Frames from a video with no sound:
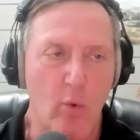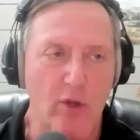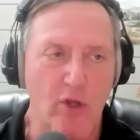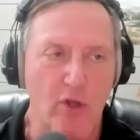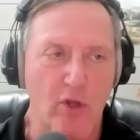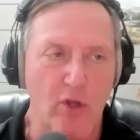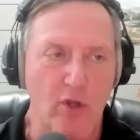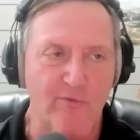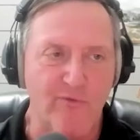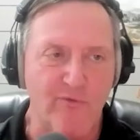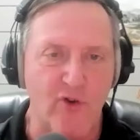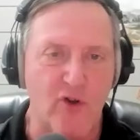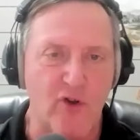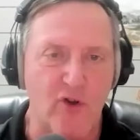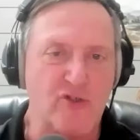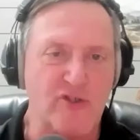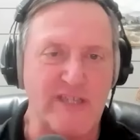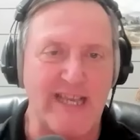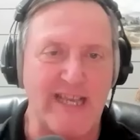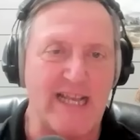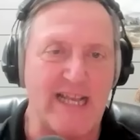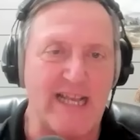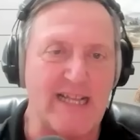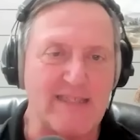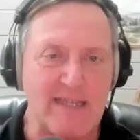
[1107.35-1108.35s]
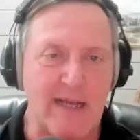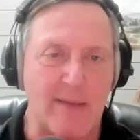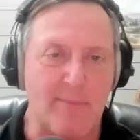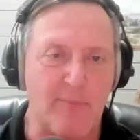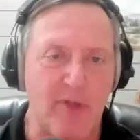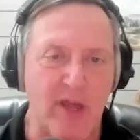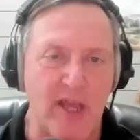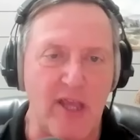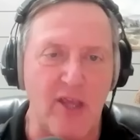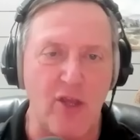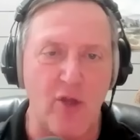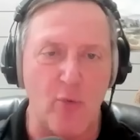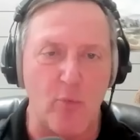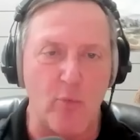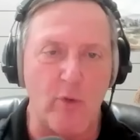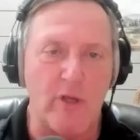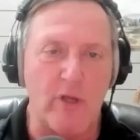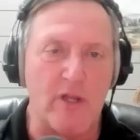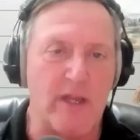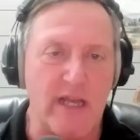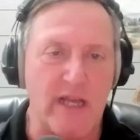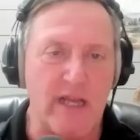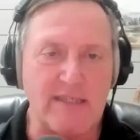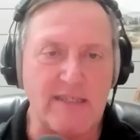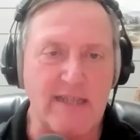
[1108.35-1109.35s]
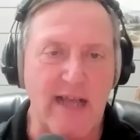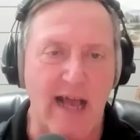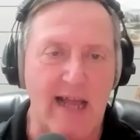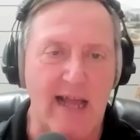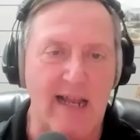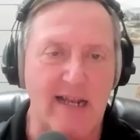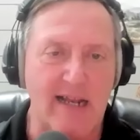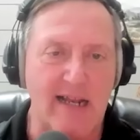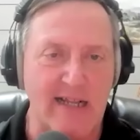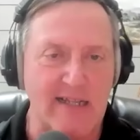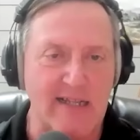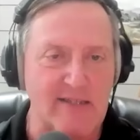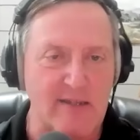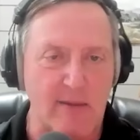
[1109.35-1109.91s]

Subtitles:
when you first get something, you're really excited.